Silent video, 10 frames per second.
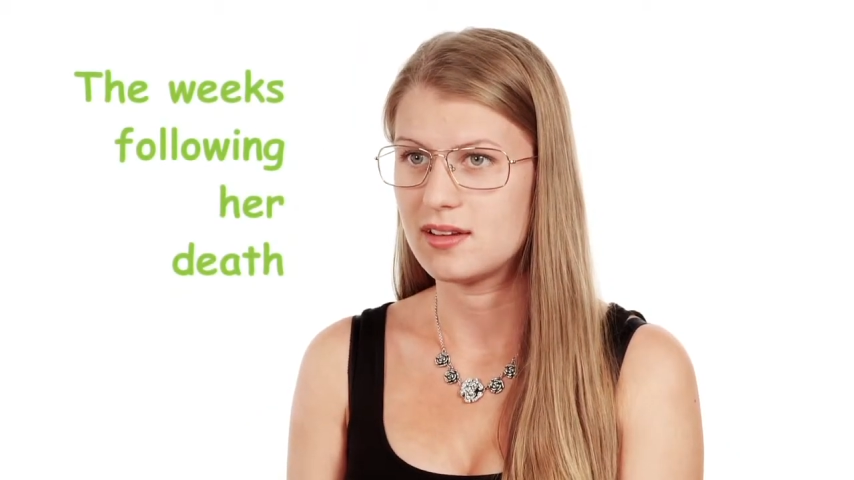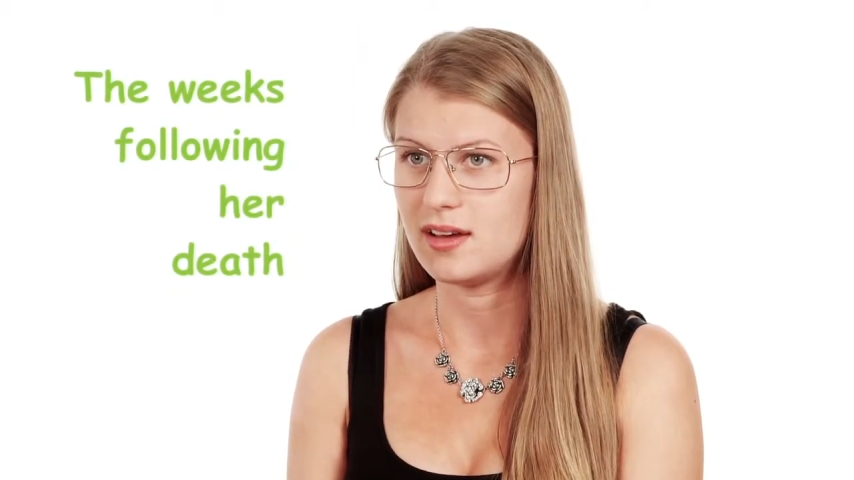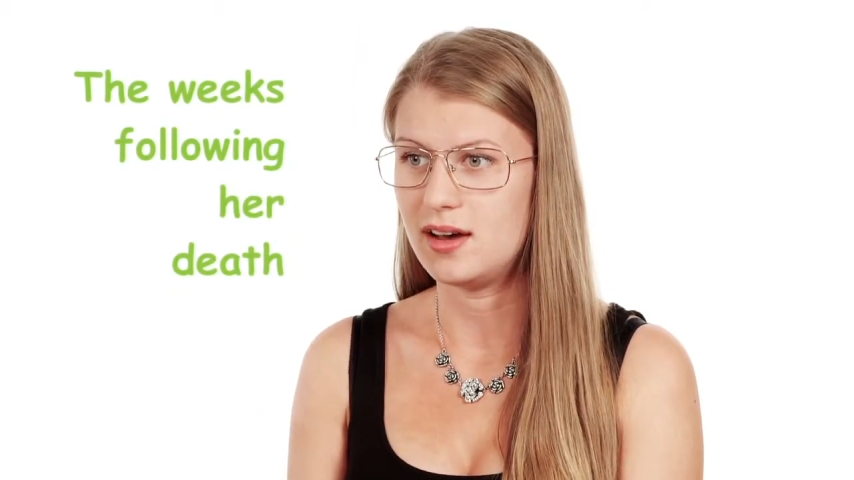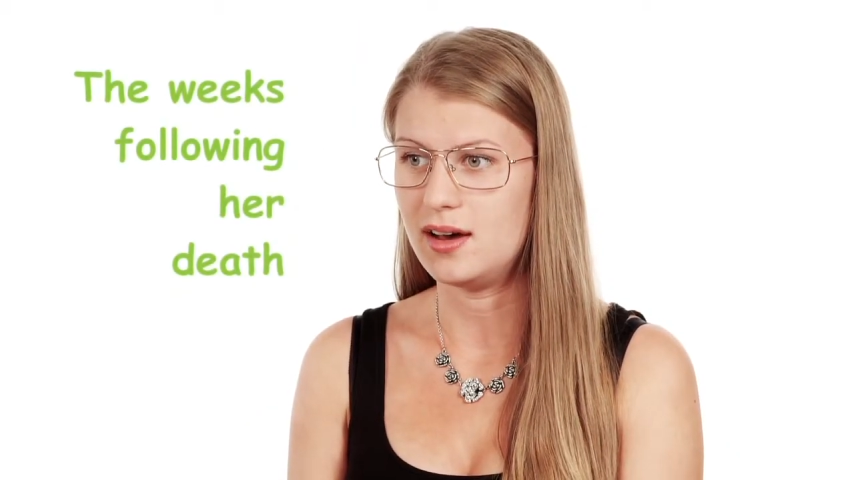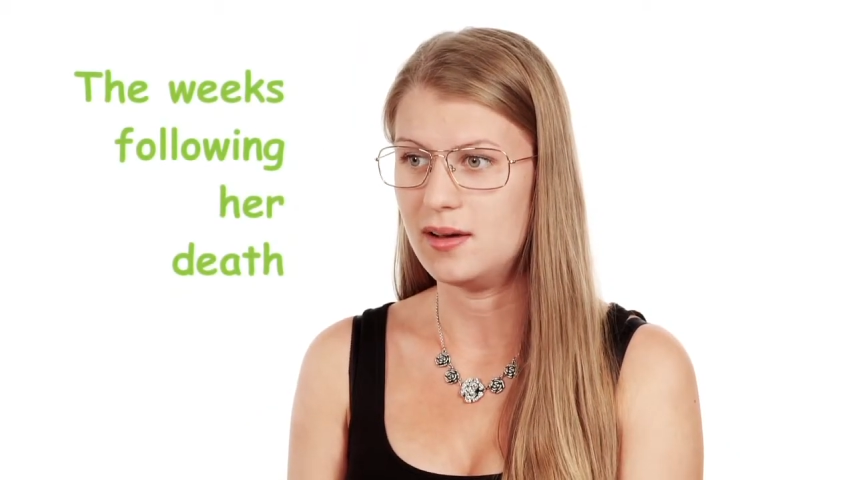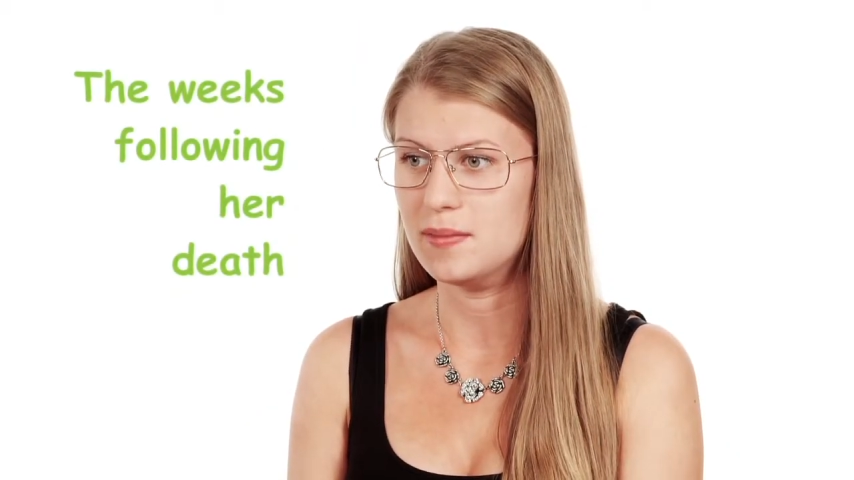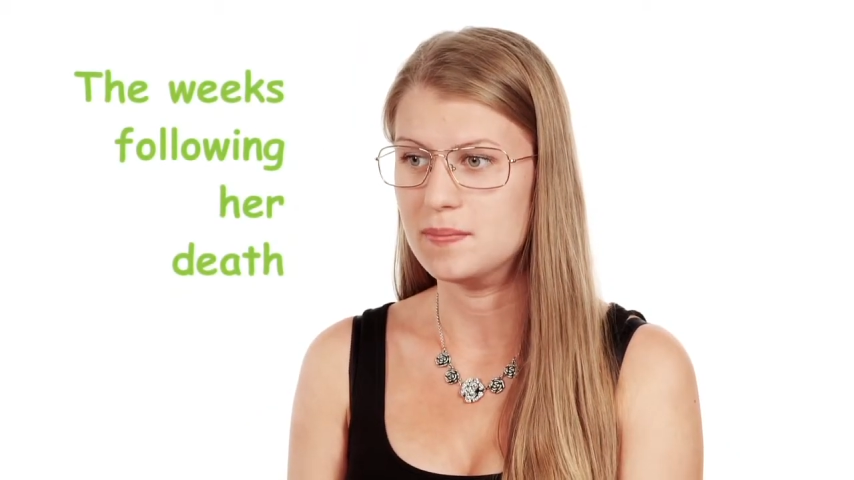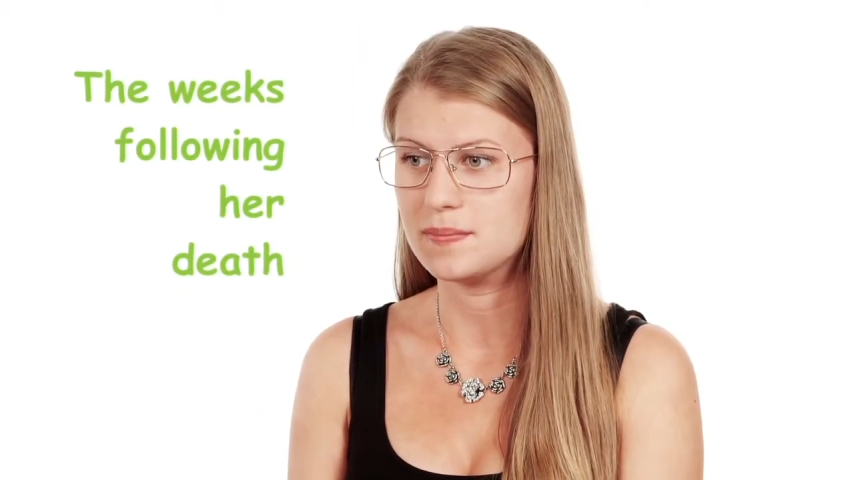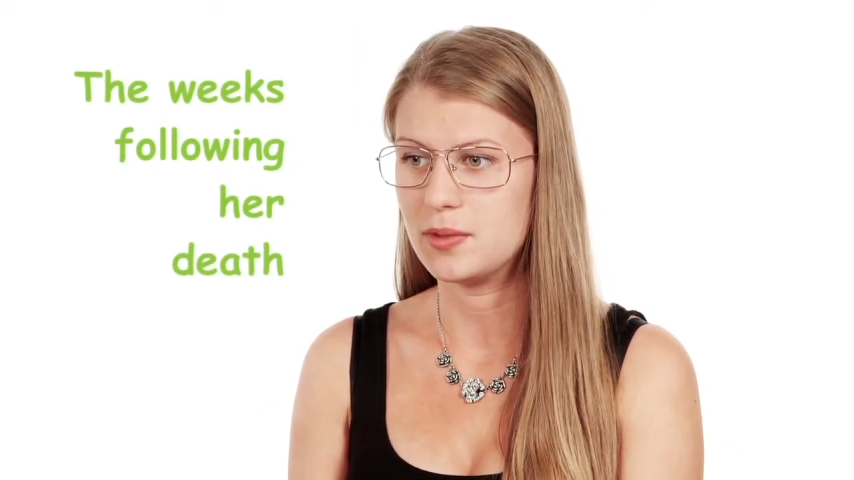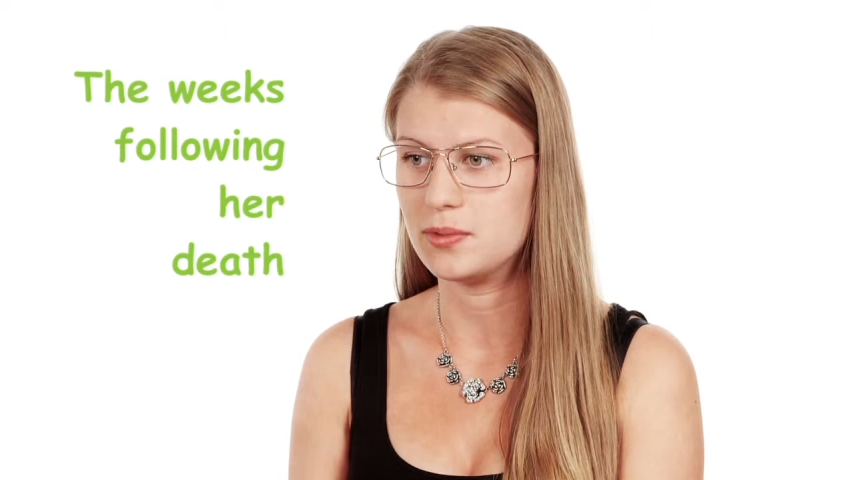
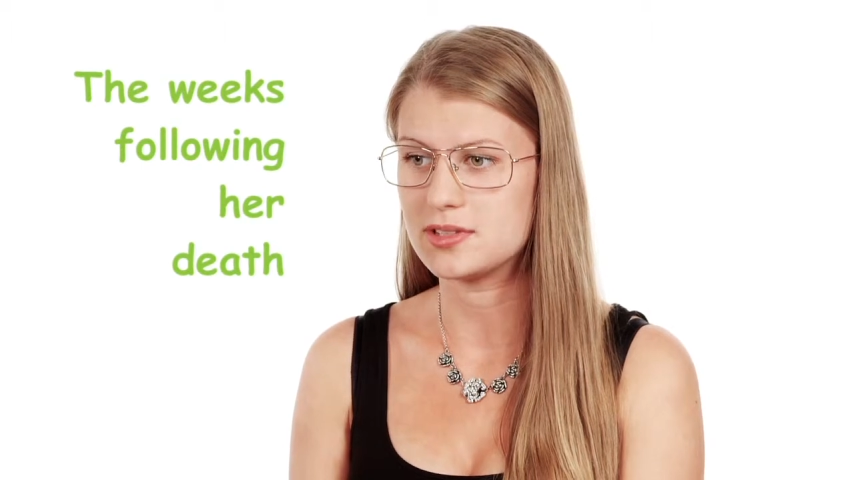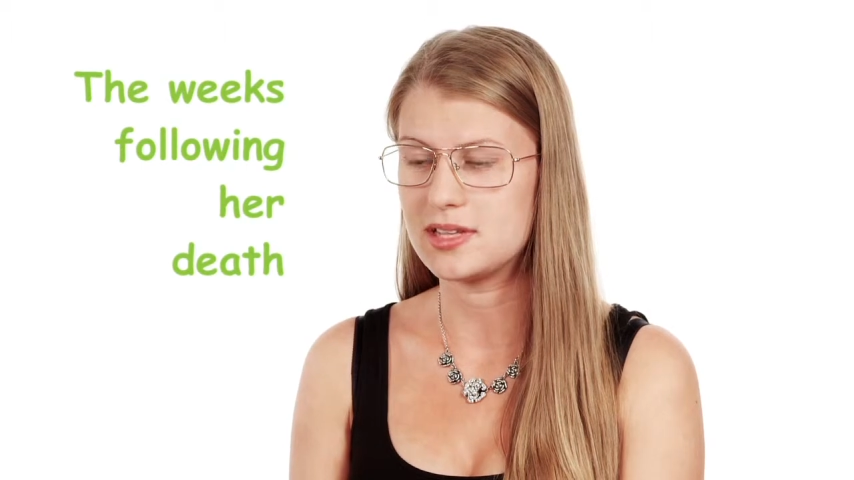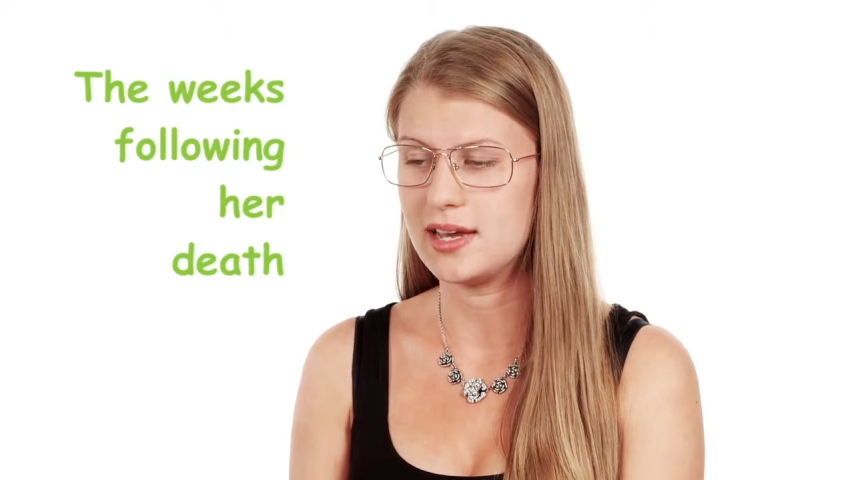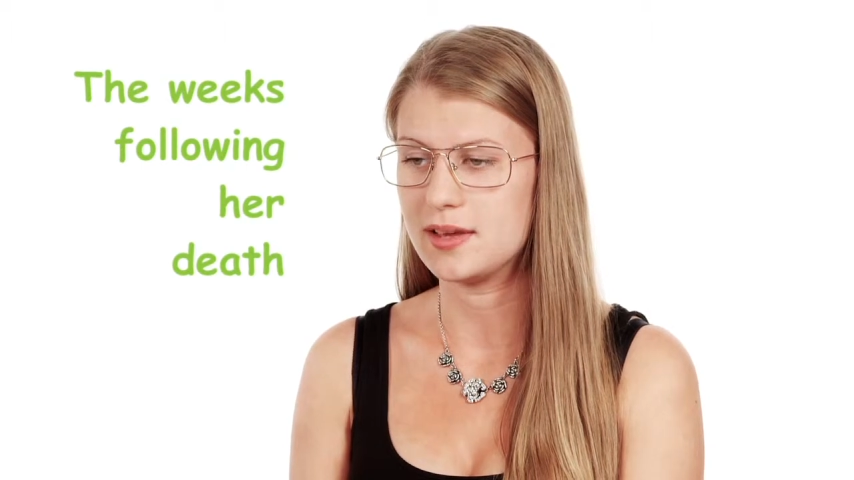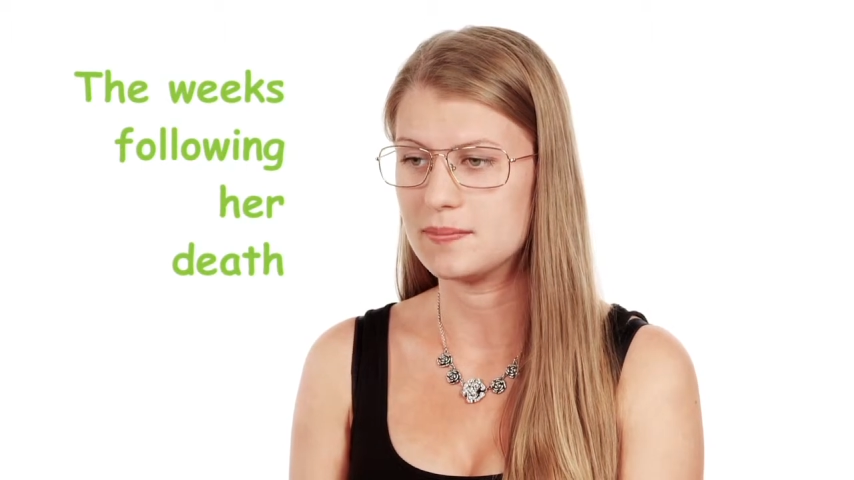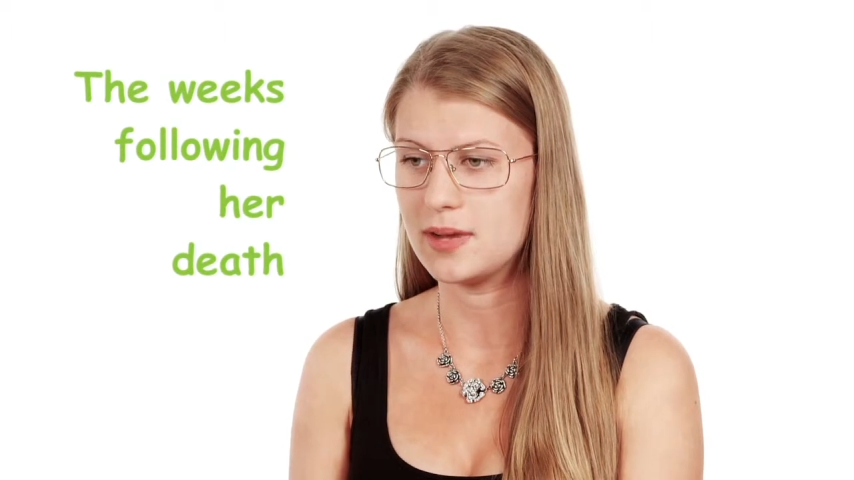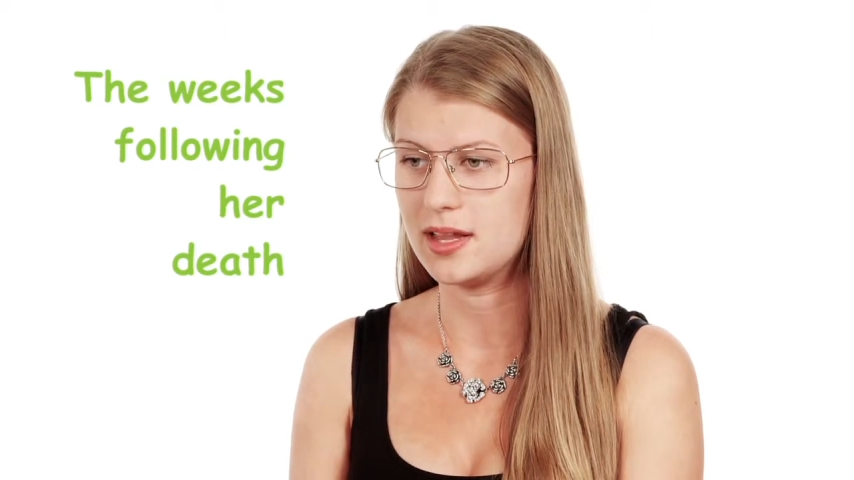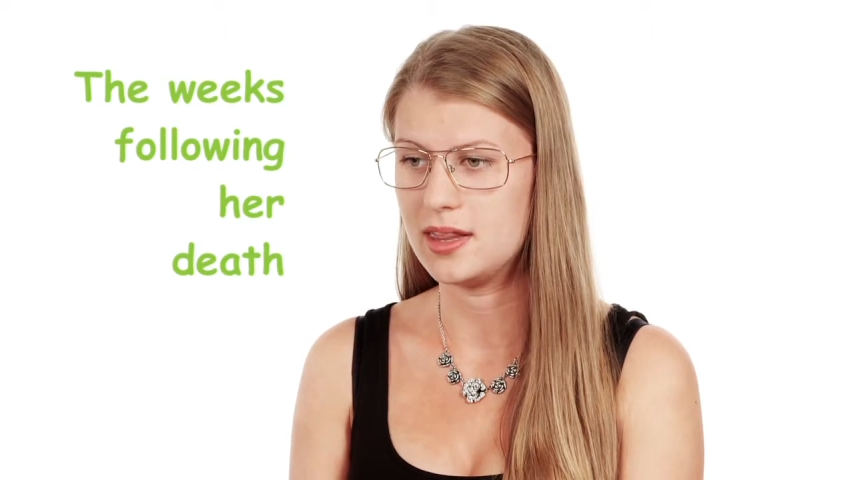It was like my